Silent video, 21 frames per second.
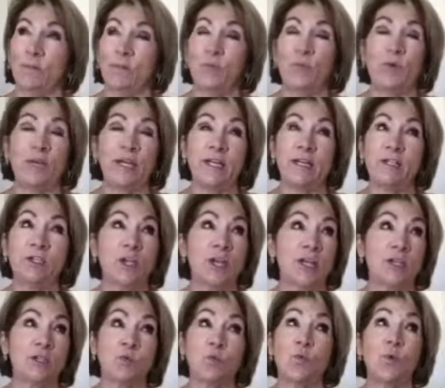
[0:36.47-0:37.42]
We
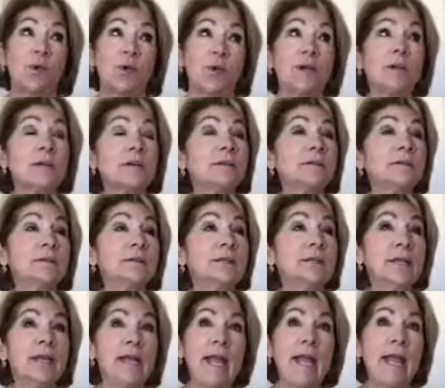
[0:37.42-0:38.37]
just work
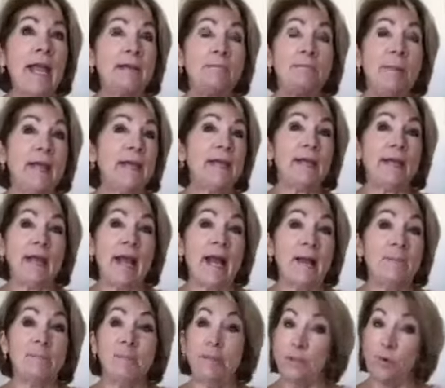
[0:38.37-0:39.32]
and make it
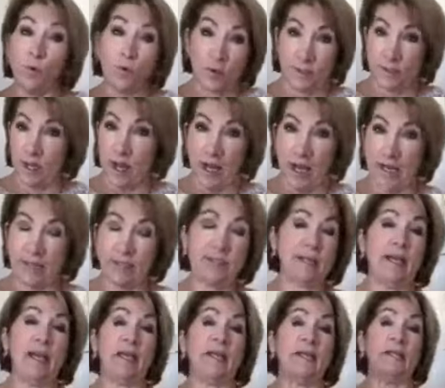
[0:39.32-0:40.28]
happen or not.
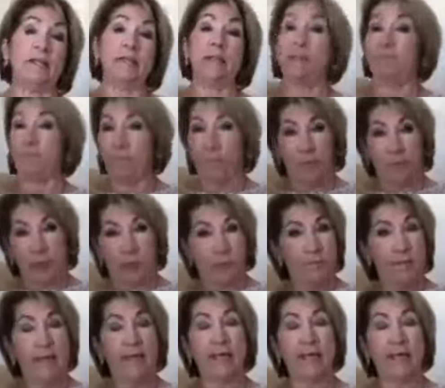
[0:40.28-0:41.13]
And if we don't make it